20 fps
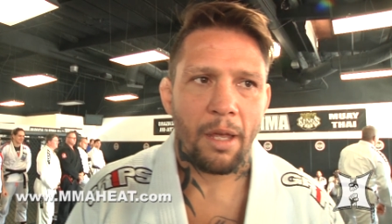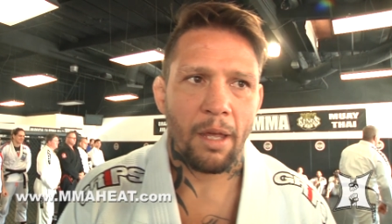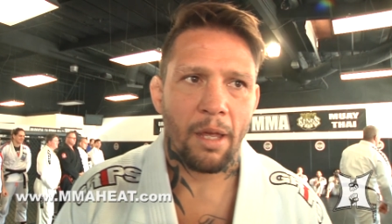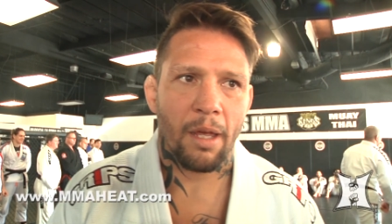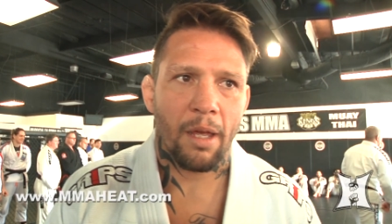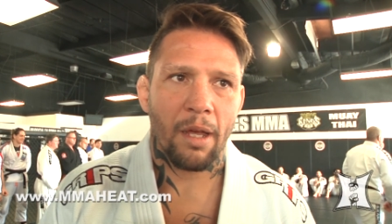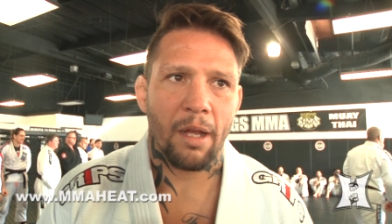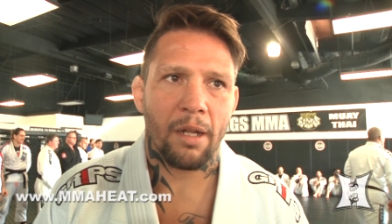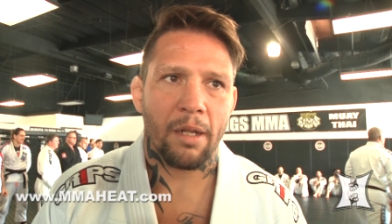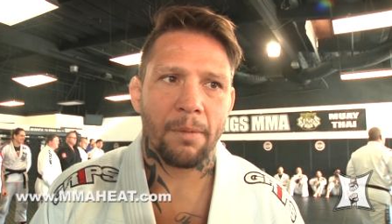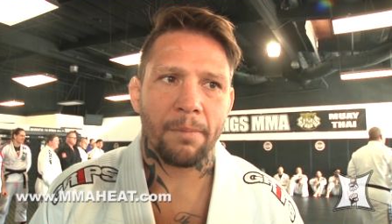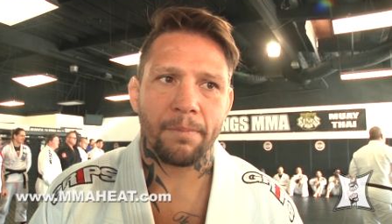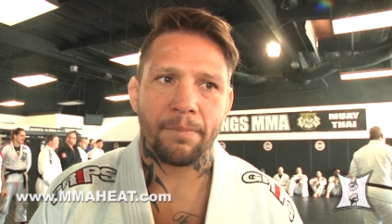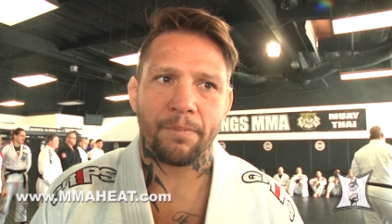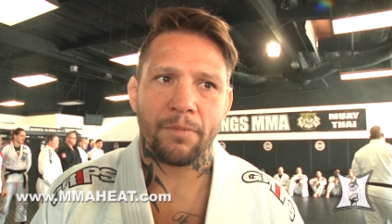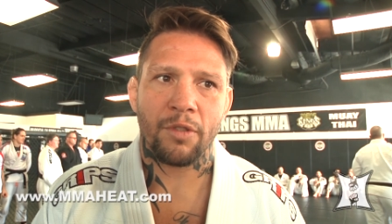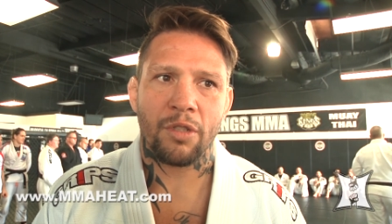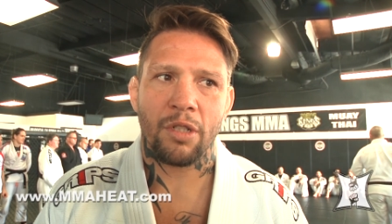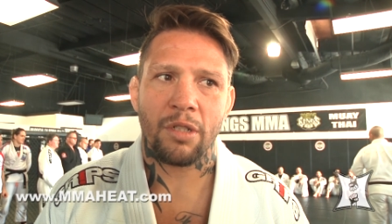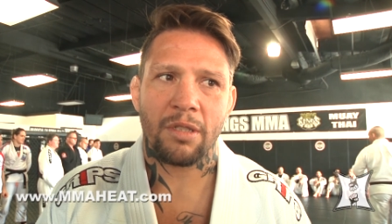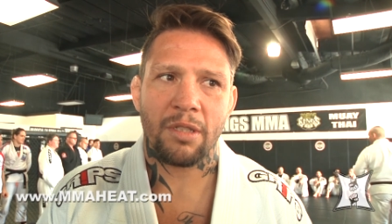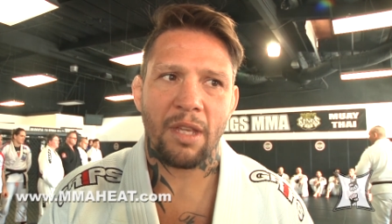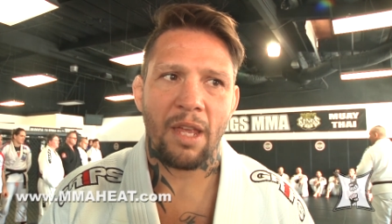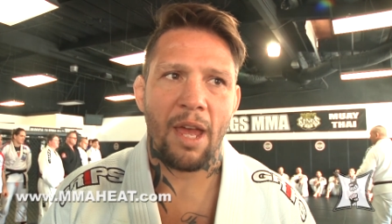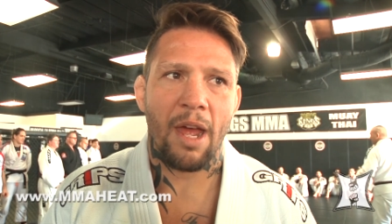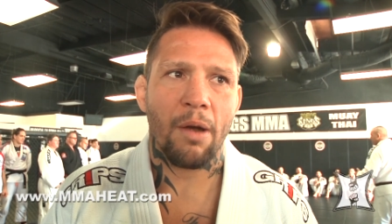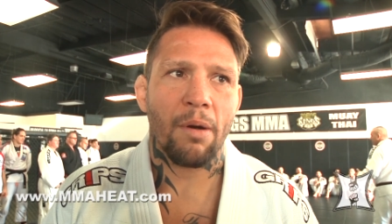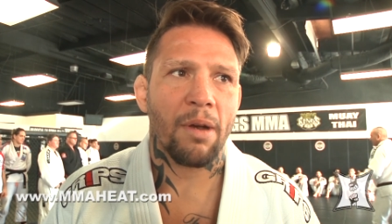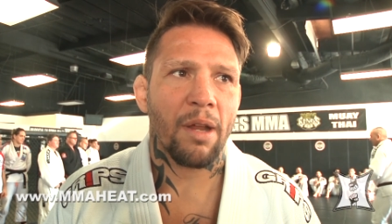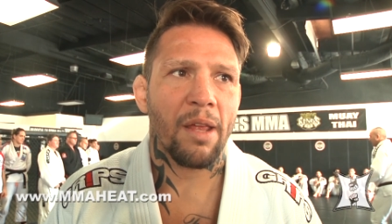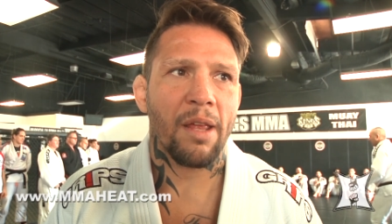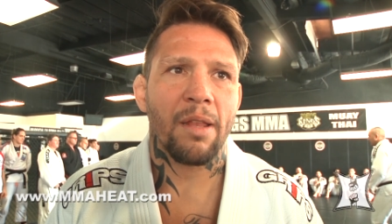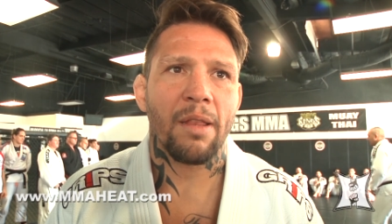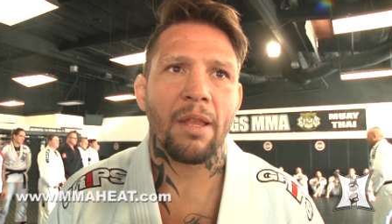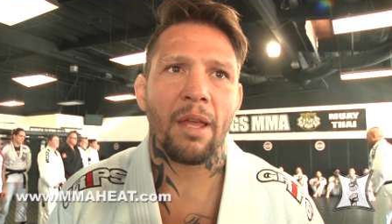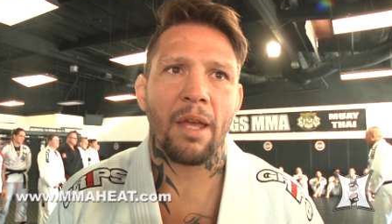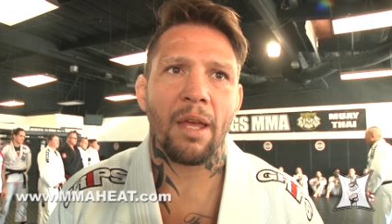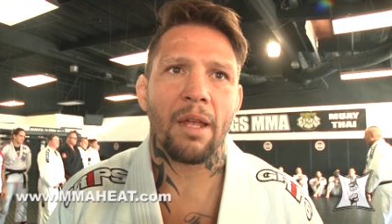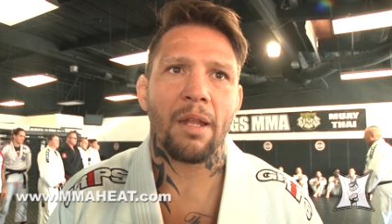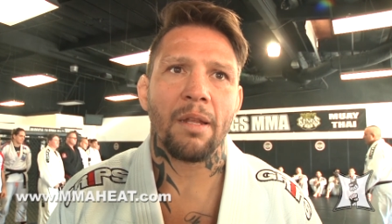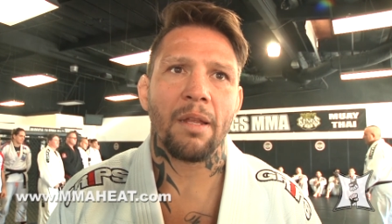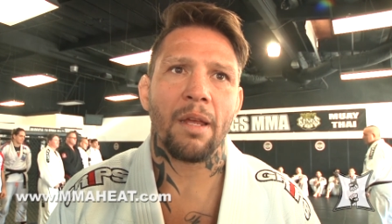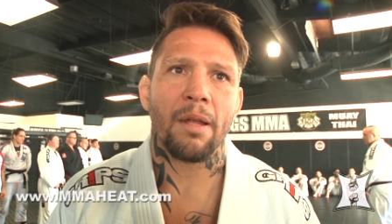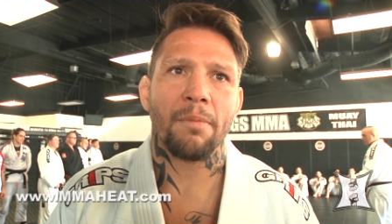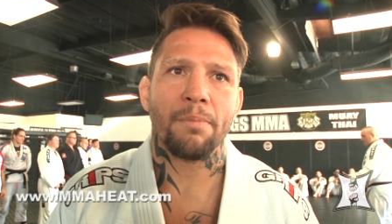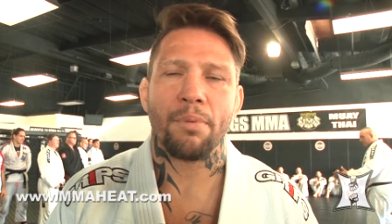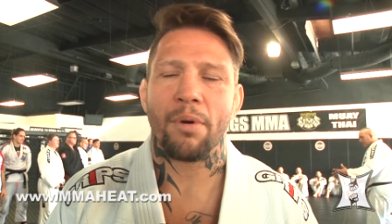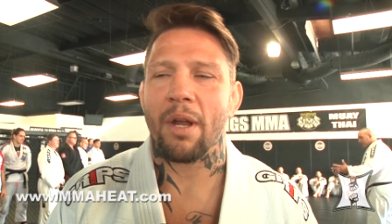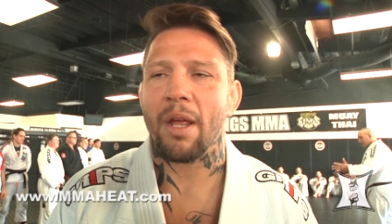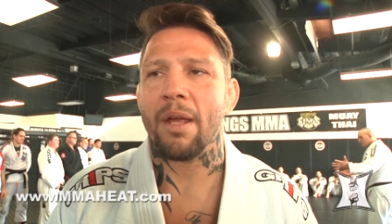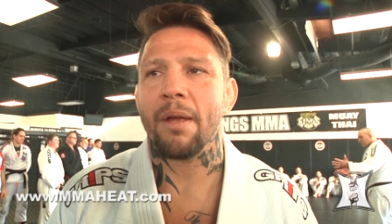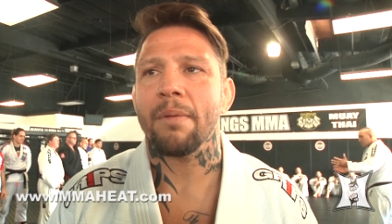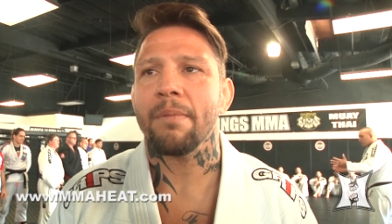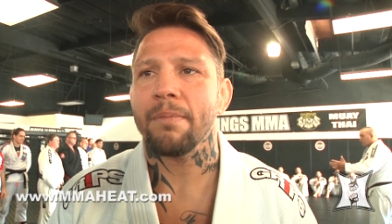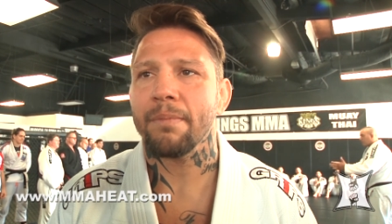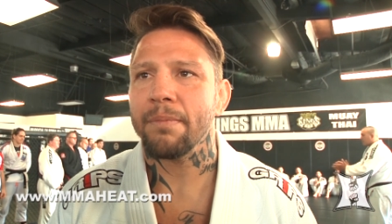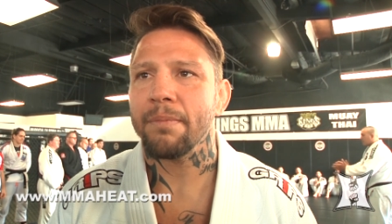and just gathering and and pray.